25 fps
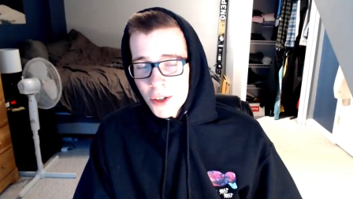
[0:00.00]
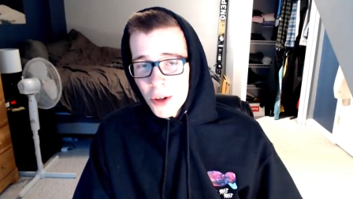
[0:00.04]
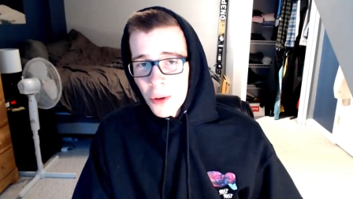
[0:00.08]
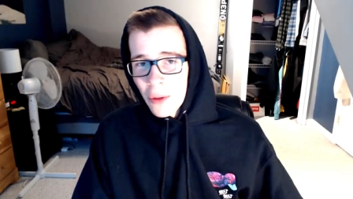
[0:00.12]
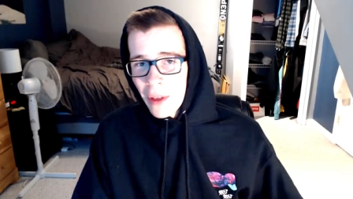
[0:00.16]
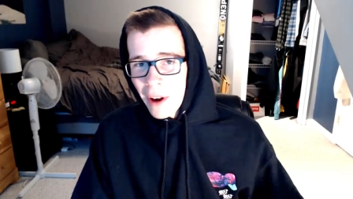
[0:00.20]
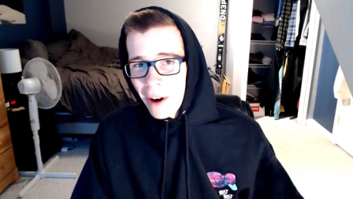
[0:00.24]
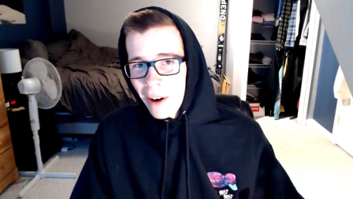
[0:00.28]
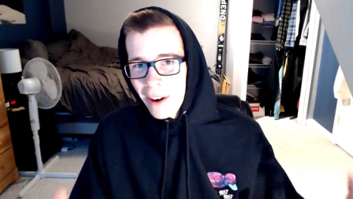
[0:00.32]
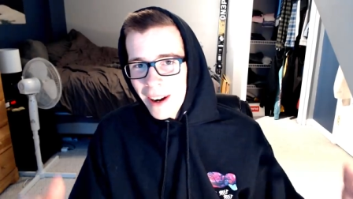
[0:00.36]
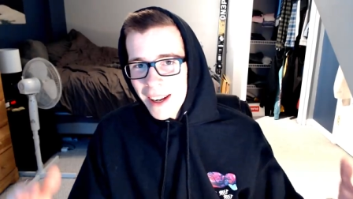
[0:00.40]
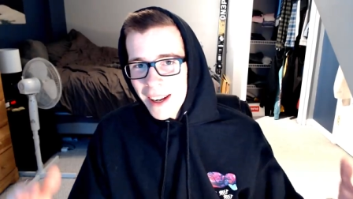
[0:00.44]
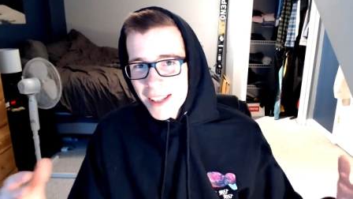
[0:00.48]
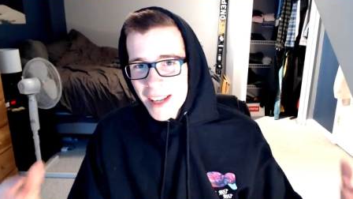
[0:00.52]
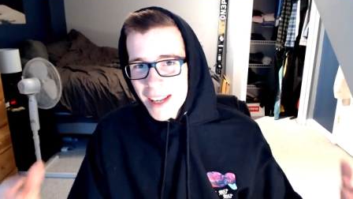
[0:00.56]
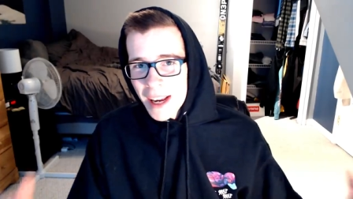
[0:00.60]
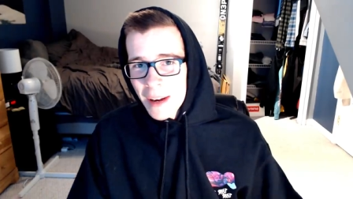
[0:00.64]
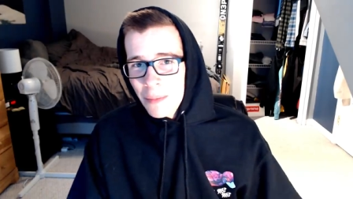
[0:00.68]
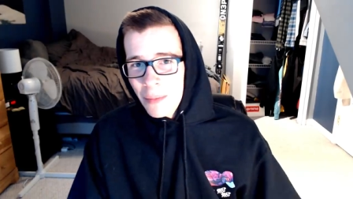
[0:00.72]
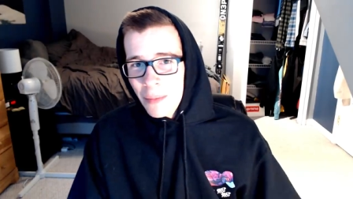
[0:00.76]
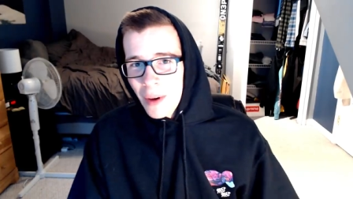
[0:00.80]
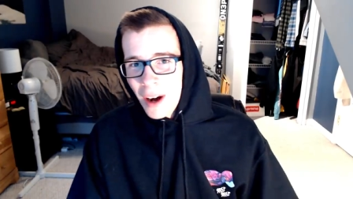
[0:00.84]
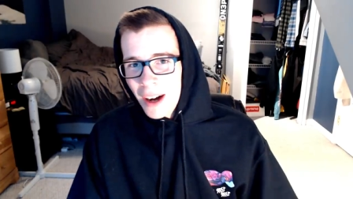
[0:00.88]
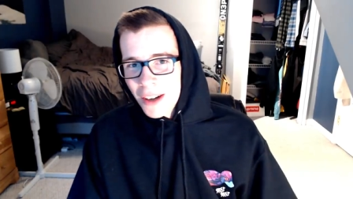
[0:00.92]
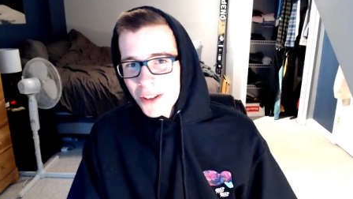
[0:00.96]
there is a
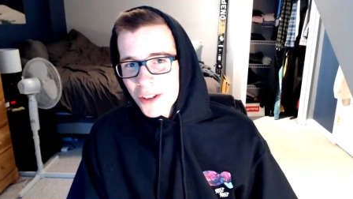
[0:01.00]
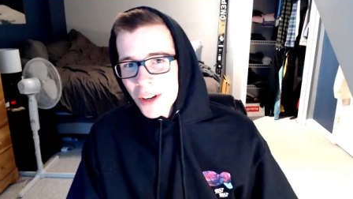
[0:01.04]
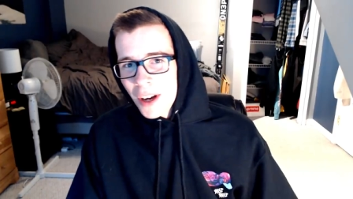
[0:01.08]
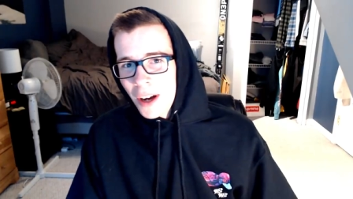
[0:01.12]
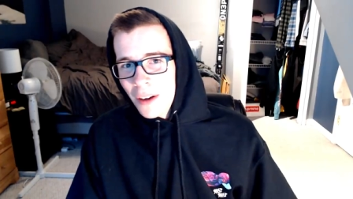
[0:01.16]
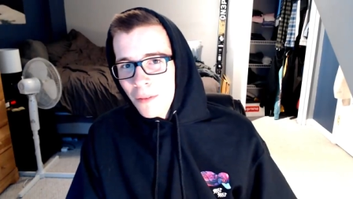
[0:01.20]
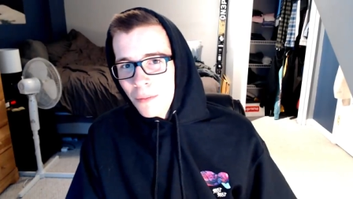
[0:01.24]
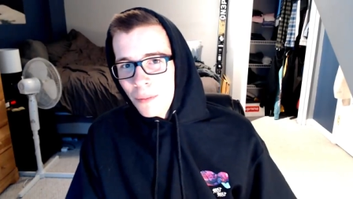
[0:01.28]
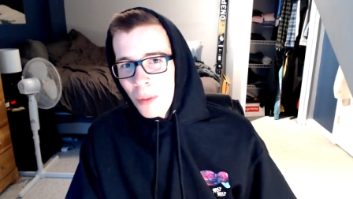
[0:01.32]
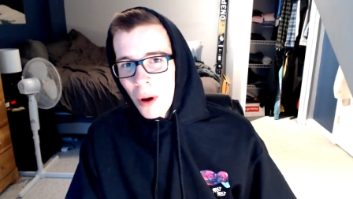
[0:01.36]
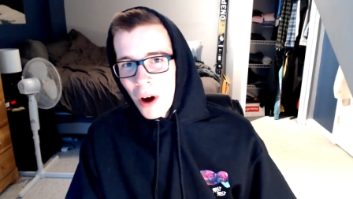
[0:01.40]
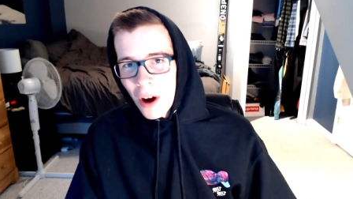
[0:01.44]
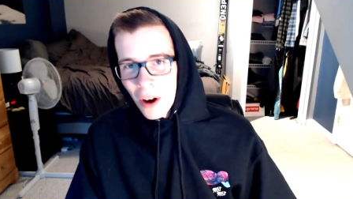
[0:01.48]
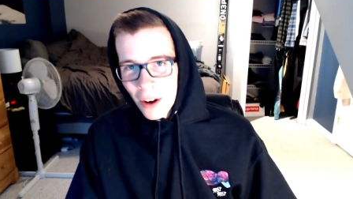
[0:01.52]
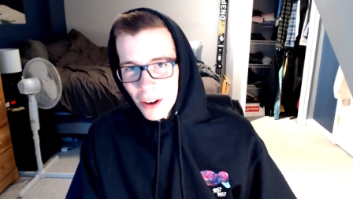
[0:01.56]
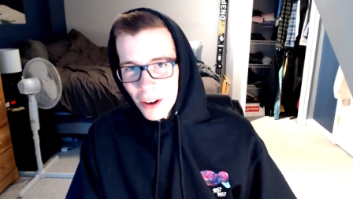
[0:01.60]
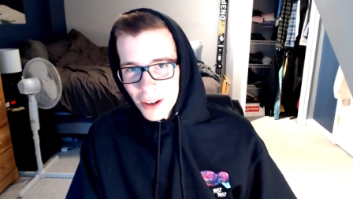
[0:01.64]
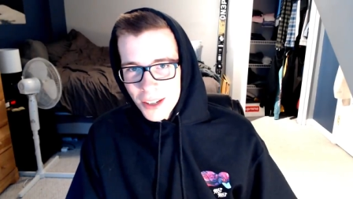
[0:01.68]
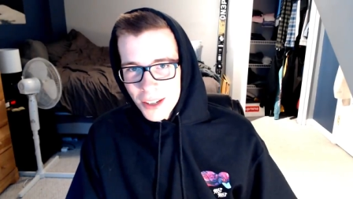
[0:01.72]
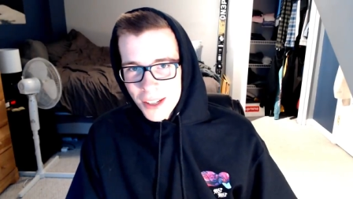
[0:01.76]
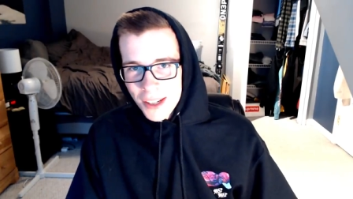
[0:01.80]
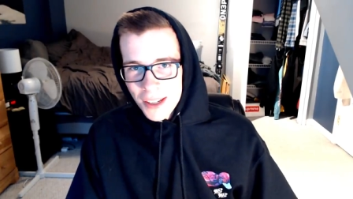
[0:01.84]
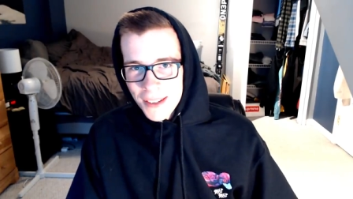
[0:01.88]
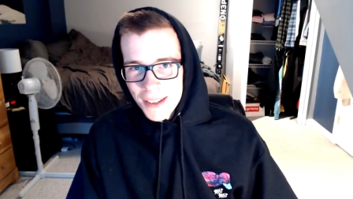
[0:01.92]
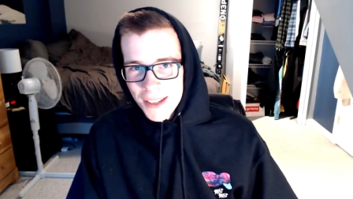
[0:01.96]
bunch of
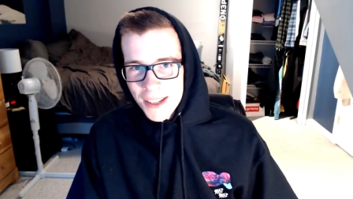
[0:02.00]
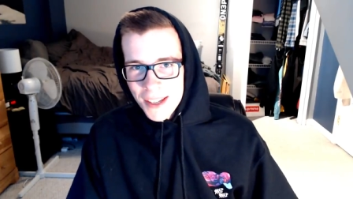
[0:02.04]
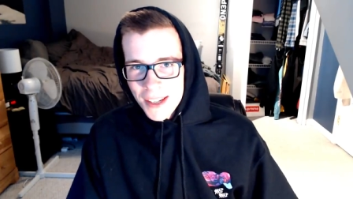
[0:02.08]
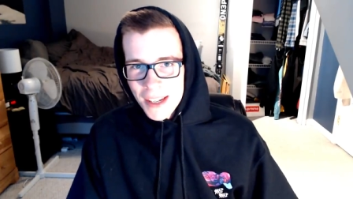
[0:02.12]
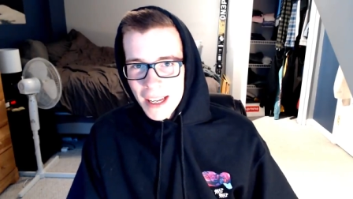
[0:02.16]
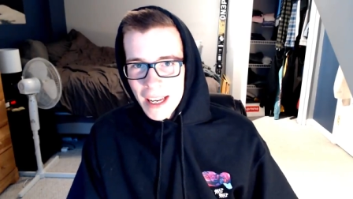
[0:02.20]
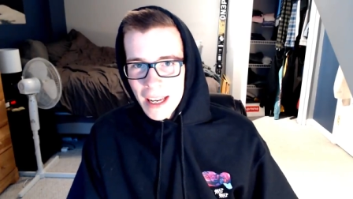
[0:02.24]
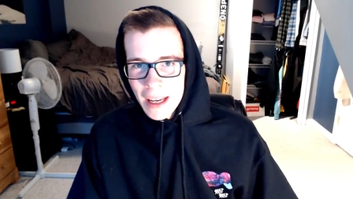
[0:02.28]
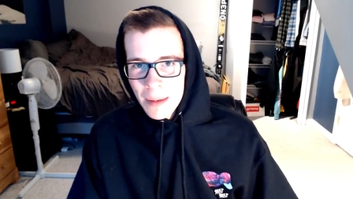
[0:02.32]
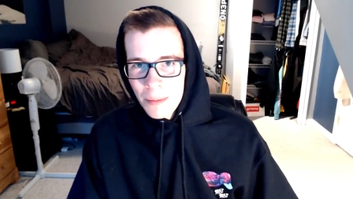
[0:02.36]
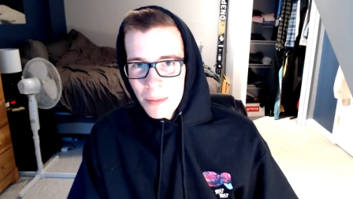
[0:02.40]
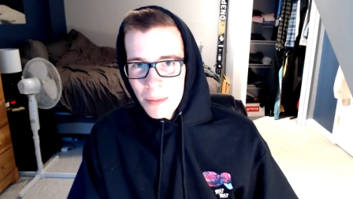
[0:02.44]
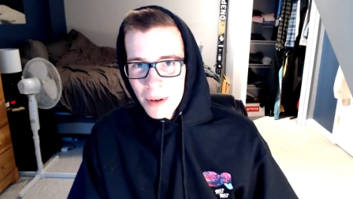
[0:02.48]
parks and steep.